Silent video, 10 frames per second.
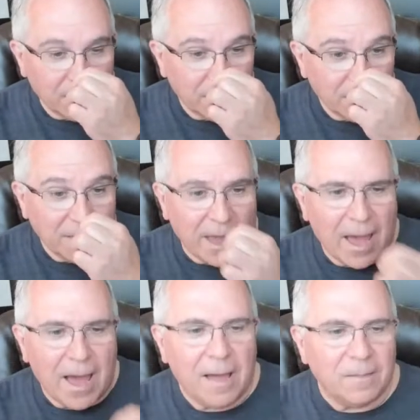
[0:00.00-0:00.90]

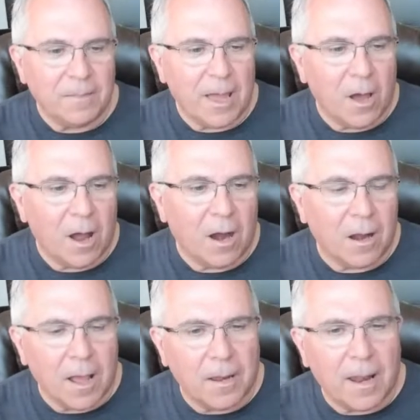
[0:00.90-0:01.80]
Yeah, they are.
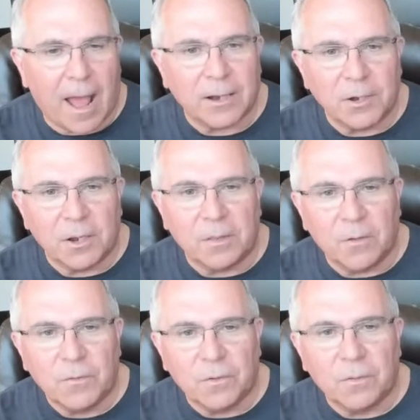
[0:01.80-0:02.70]
And actually,
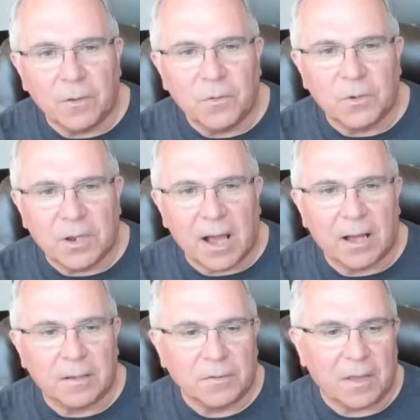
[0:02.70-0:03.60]
those are
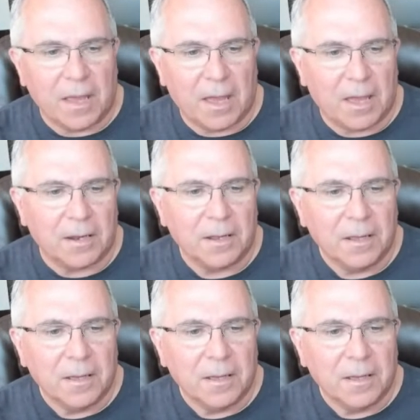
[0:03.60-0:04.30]
ducks, and